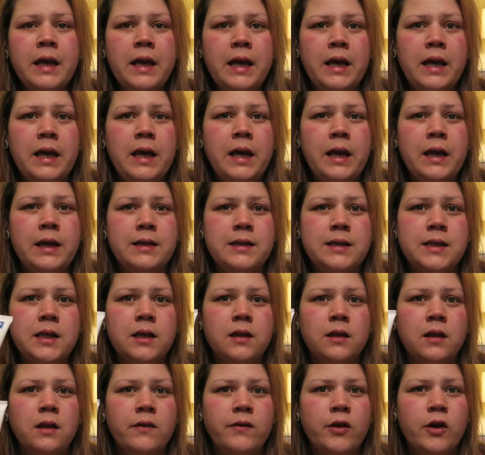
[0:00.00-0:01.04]
and he
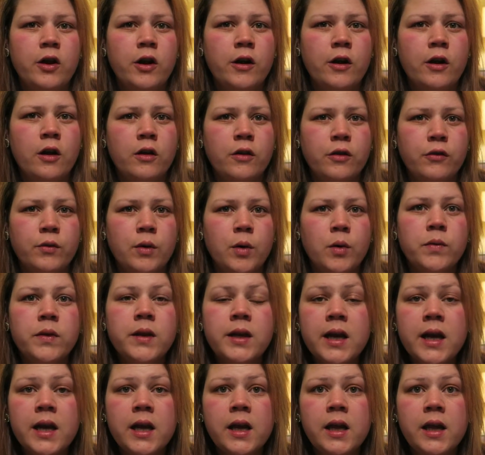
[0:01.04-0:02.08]
could leave it on throughout
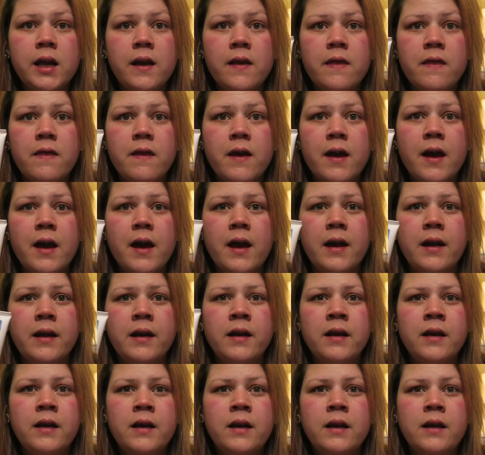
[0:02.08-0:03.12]
the night and
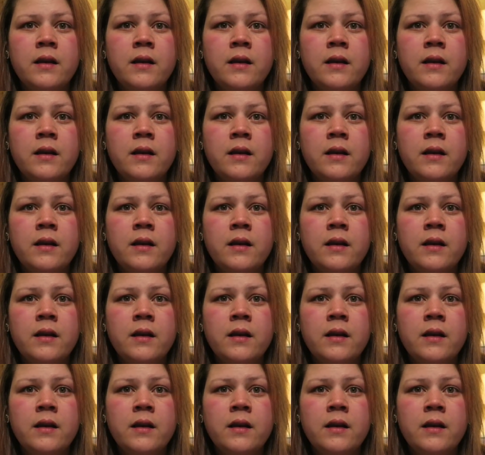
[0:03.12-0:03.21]
then